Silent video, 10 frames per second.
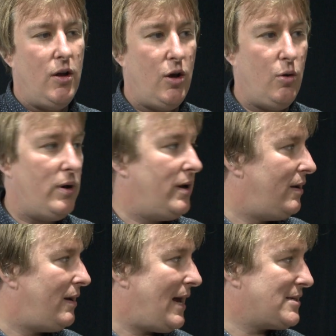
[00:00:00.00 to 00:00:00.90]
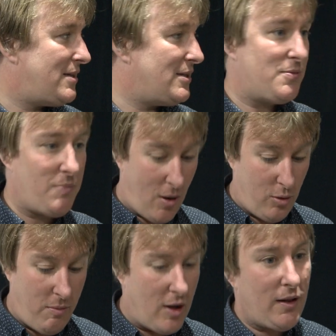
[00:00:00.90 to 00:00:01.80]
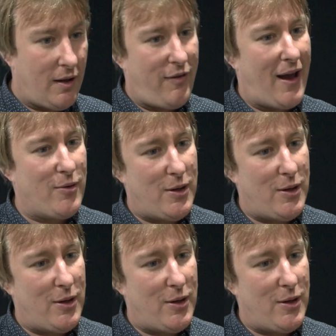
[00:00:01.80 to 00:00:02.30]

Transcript: who has this whole model of how